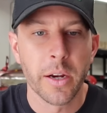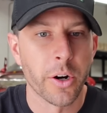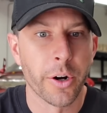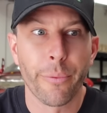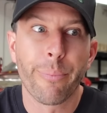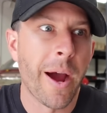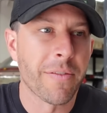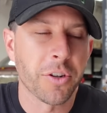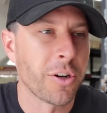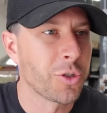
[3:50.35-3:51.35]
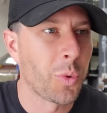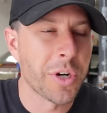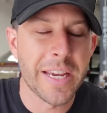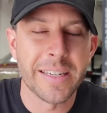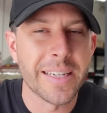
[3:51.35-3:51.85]
or buying this car in
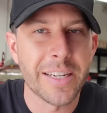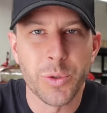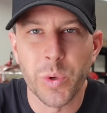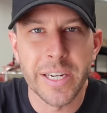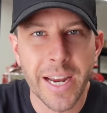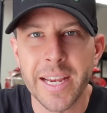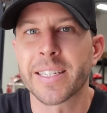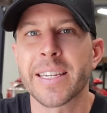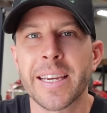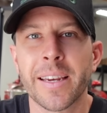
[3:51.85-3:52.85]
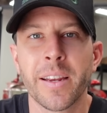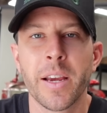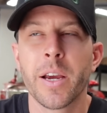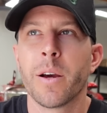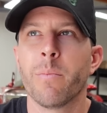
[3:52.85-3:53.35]
2018, 2019,
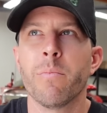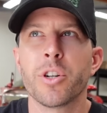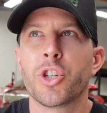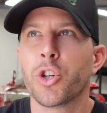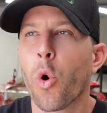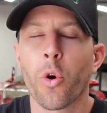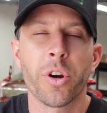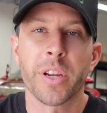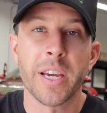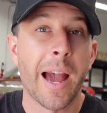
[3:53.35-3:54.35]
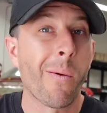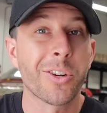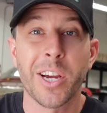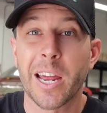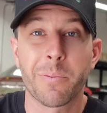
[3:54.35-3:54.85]
majority, I
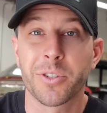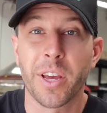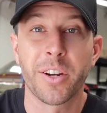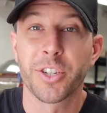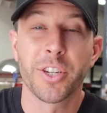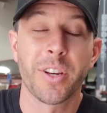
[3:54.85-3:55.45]
wish I had percentages.